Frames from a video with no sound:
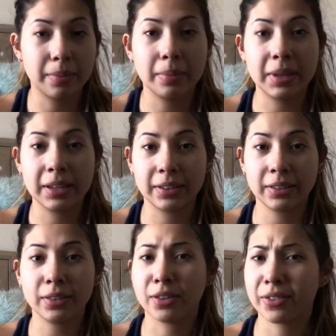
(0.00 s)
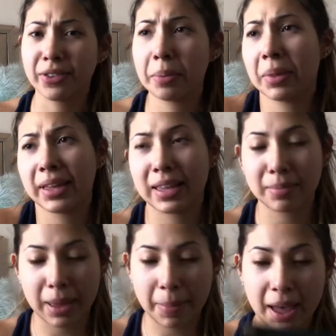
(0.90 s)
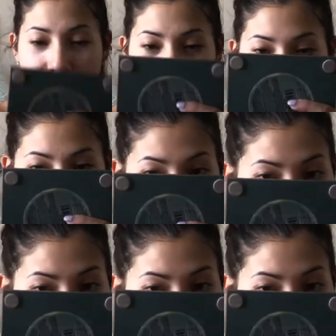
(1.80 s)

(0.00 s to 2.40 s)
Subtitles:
a mirror, or if I'm like in my bathroom.